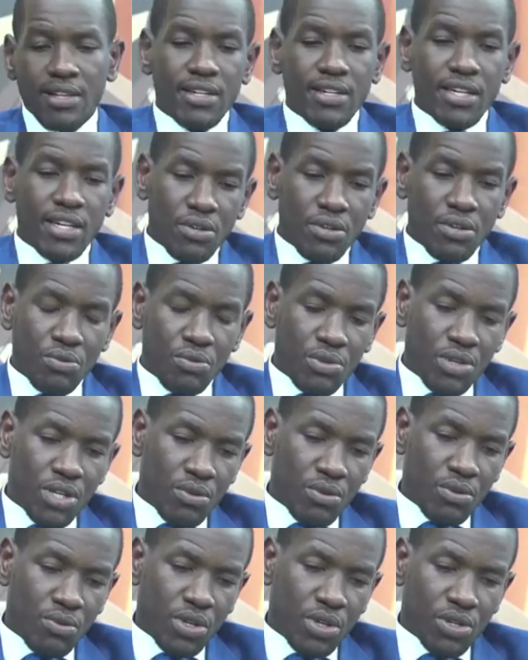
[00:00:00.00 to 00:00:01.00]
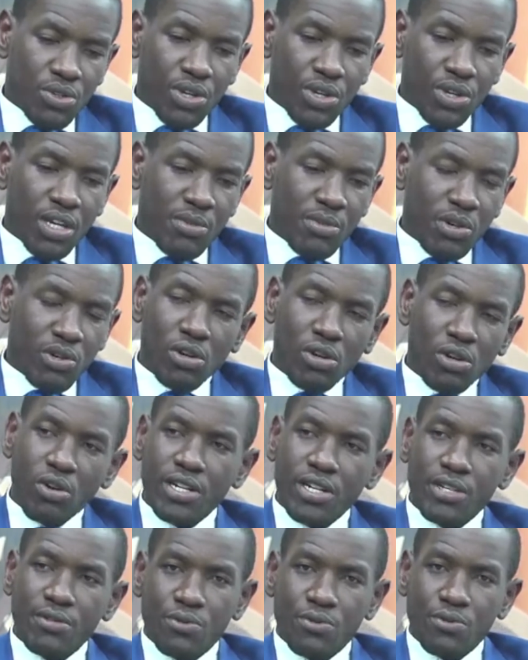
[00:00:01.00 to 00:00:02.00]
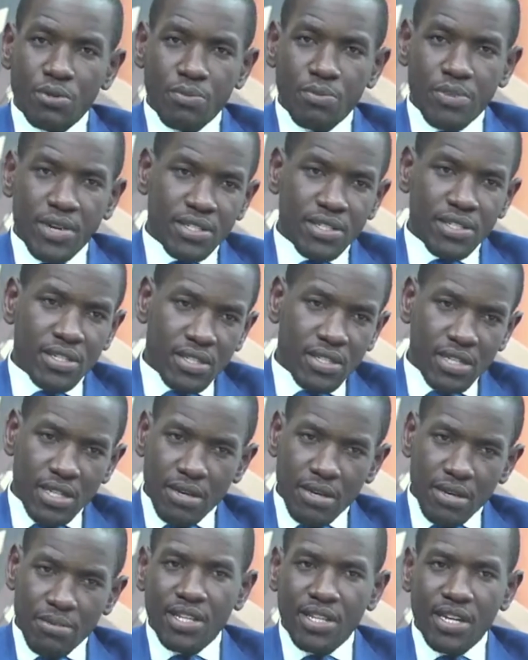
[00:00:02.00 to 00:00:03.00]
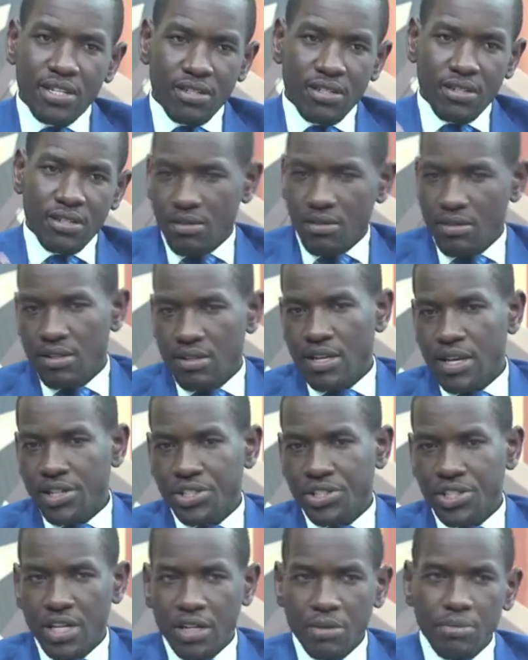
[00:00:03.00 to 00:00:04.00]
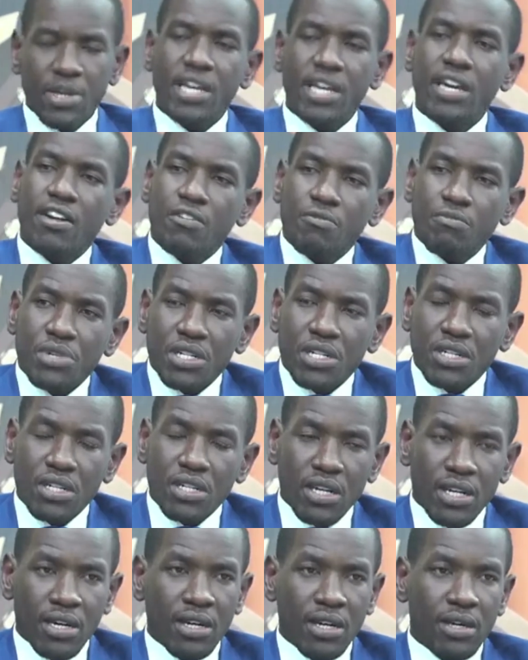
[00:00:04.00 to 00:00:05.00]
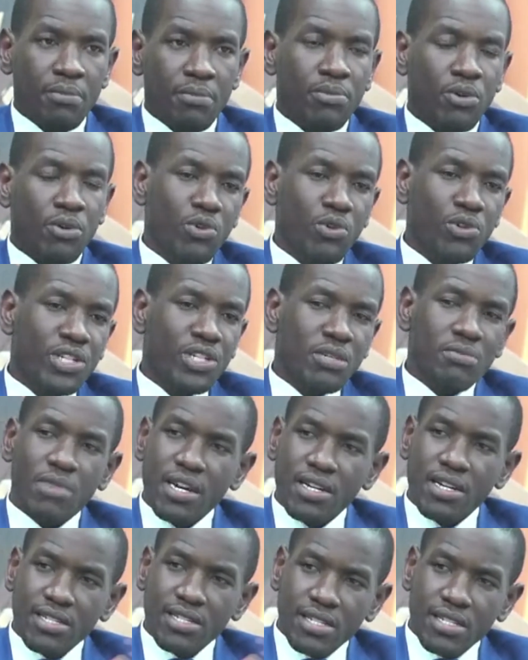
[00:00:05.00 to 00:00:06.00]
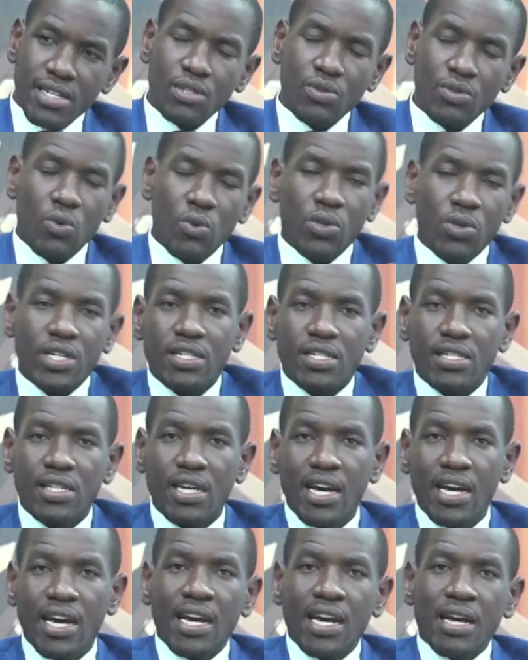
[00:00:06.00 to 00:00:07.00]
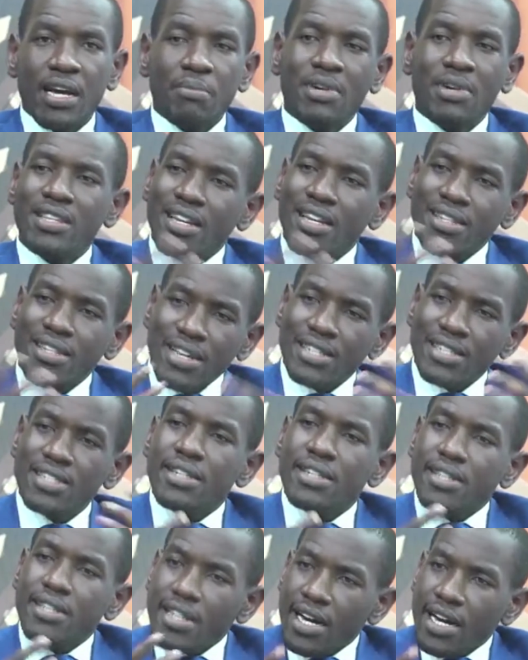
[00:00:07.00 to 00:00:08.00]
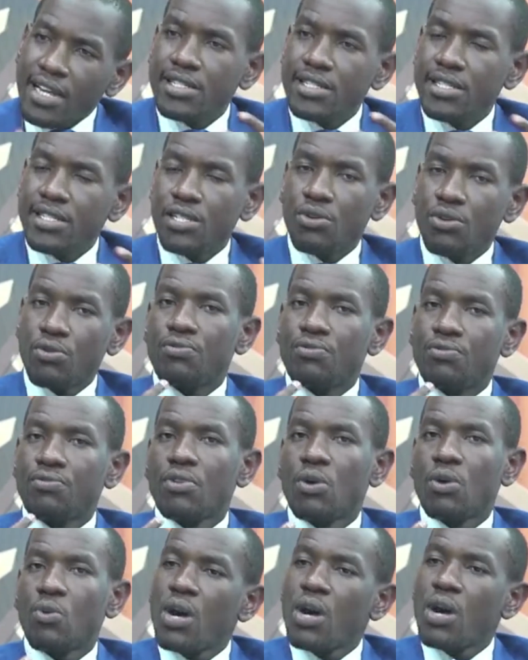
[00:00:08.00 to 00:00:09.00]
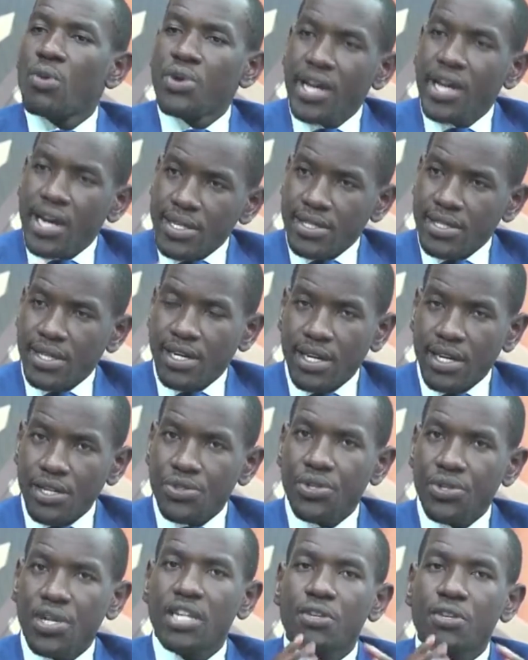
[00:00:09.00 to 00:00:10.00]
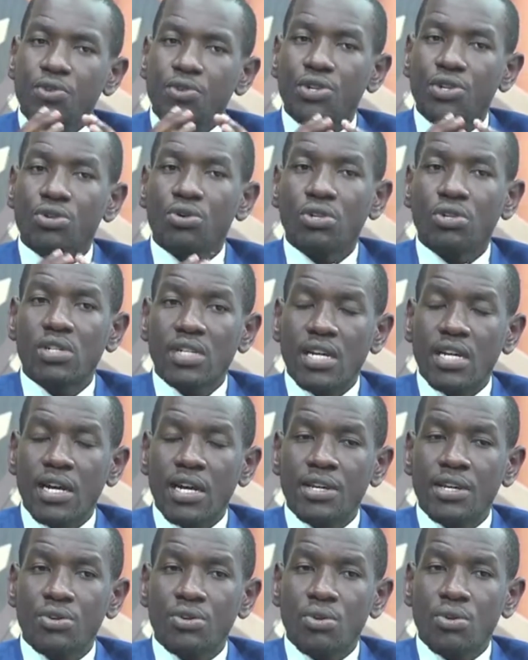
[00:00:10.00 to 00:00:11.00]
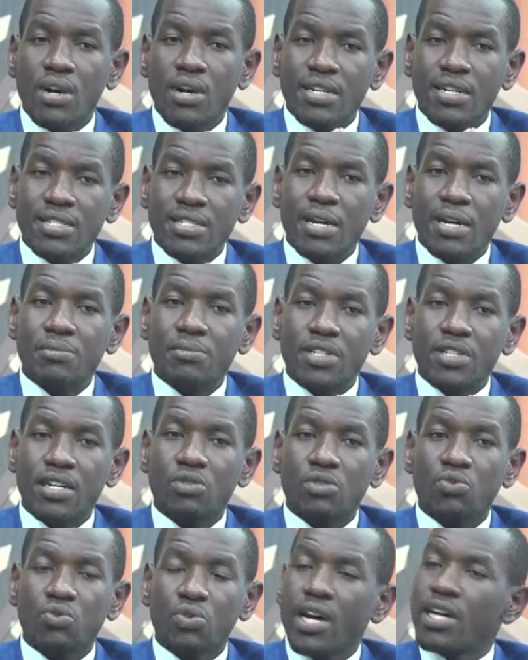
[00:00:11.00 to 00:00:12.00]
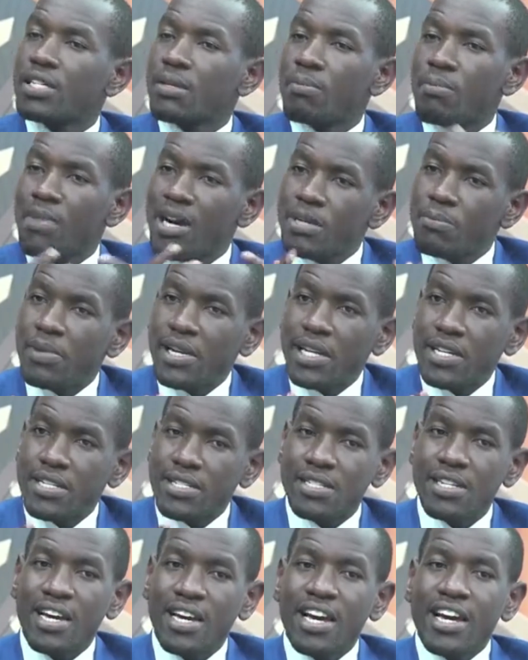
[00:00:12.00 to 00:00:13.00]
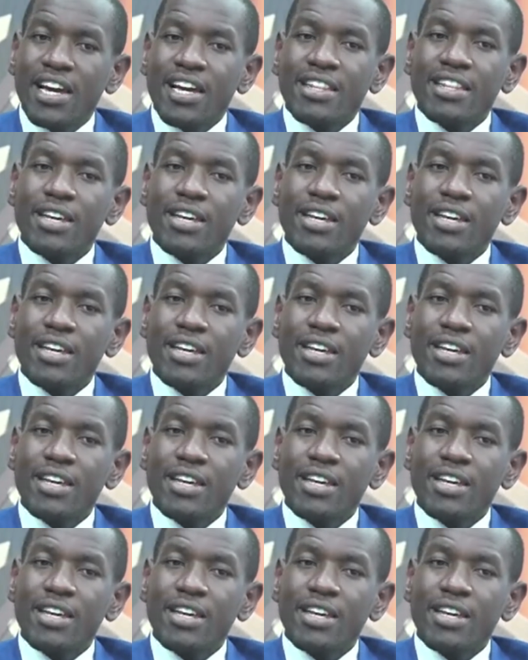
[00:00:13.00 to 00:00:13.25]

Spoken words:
The other day, we were talking about lowering food prices. I mean, that the hashtag may have been promoted by certain quarters, but that is the reality of where we are as a country. And if we do not, accept that we are at a bad place,